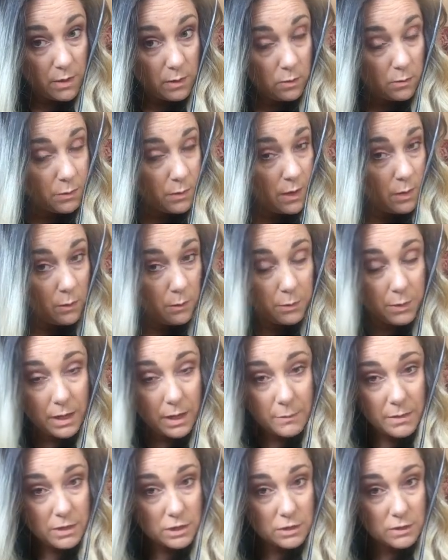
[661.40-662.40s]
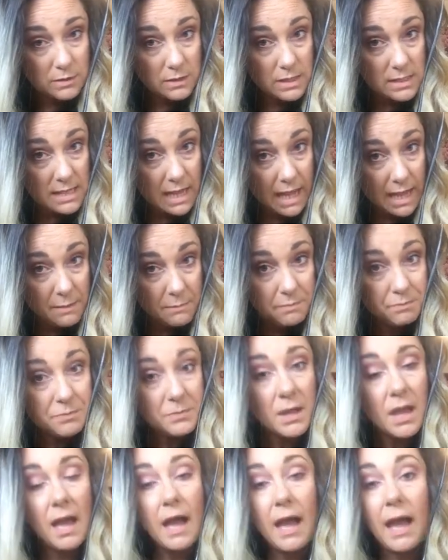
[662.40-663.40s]
it will pretty much look the same.
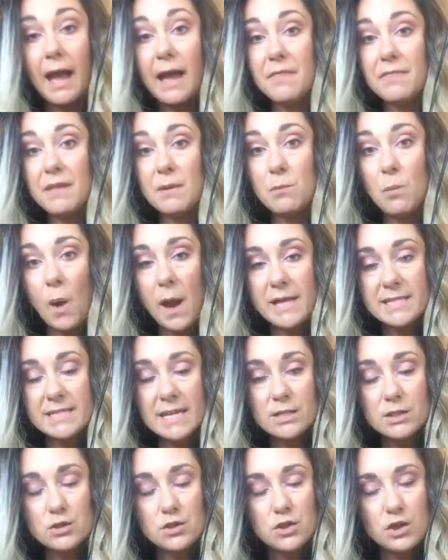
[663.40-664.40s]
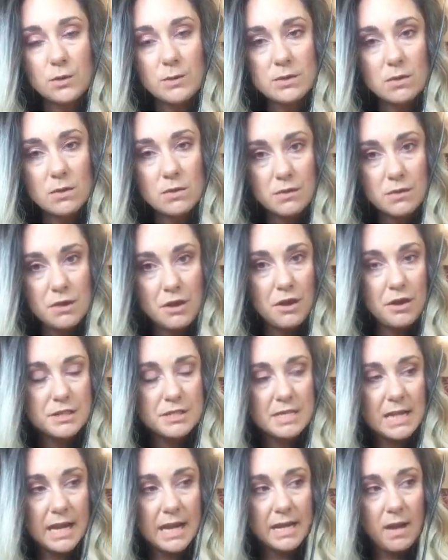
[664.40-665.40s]
And then what I tend to do is on the 3rd
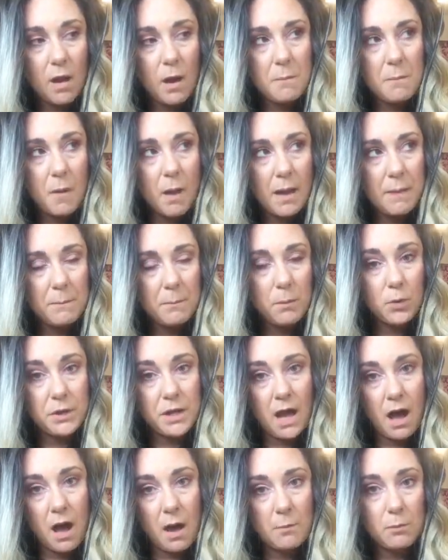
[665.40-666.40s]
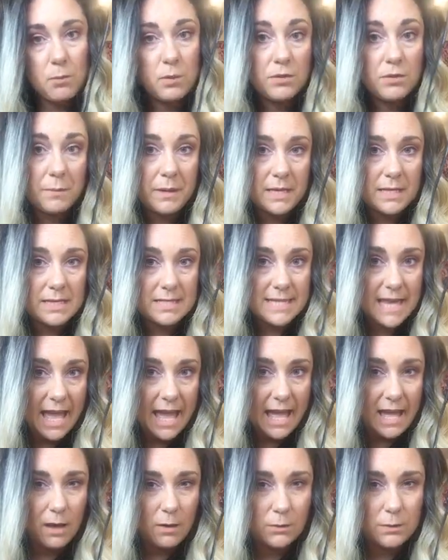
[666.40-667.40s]
day I might put it up with a bit
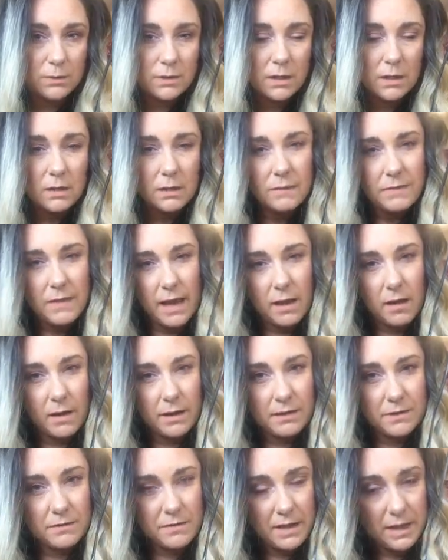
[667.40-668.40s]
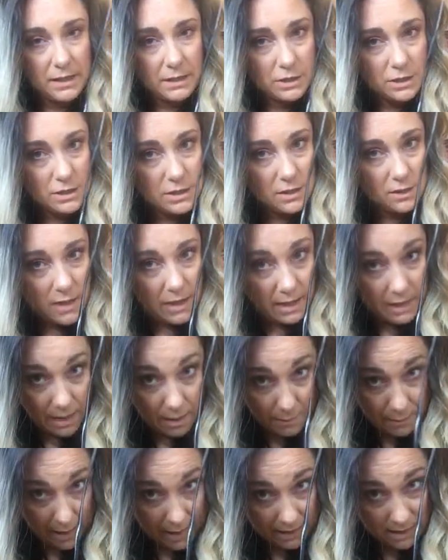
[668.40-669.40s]
down, that kind of thing, just so I can
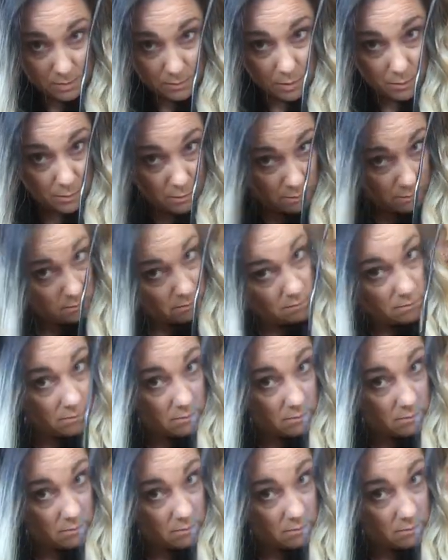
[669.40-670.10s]
get maximum